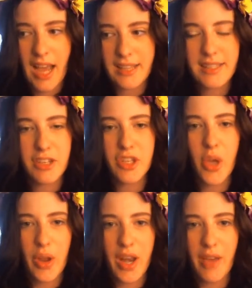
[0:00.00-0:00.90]
still
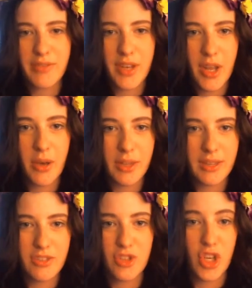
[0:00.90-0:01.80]
know enough to know
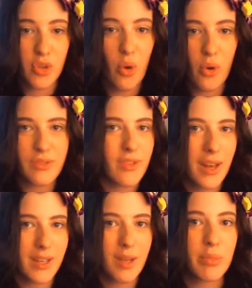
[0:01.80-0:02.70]
that j'adore is
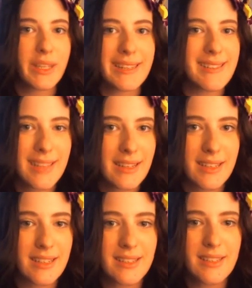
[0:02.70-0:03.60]
not a complete
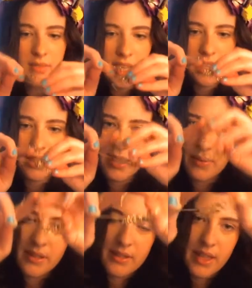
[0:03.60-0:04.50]
sentence. And then this
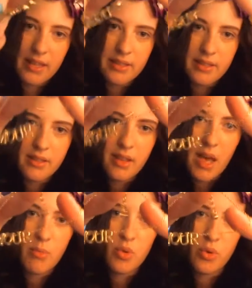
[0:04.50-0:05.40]
one says
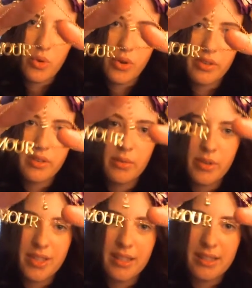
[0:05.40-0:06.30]
amour,
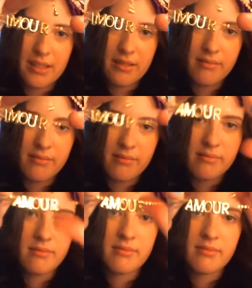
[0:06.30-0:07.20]
which is
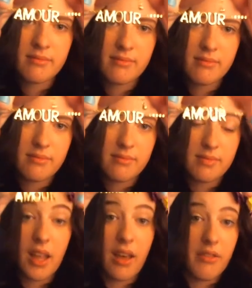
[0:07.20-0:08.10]

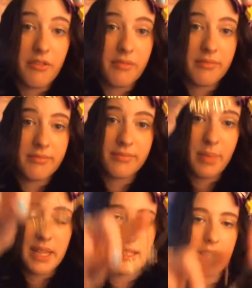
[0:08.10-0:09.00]
love,
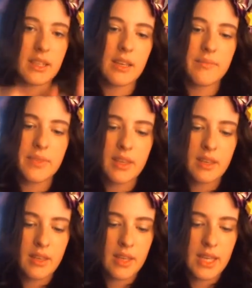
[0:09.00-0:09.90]
basically.
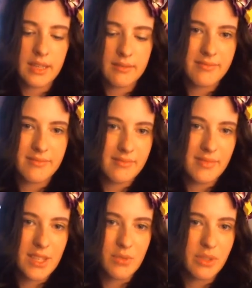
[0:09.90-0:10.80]
It
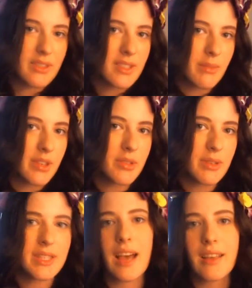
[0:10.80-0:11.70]
is really similar to
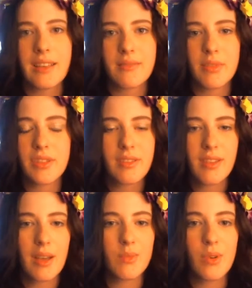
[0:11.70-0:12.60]
Italian, which is
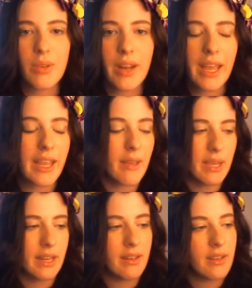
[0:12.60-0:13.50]
amore. I
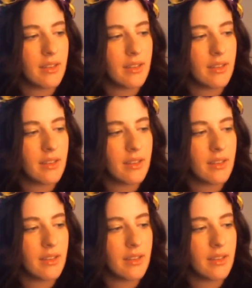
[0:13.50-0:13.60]
mean,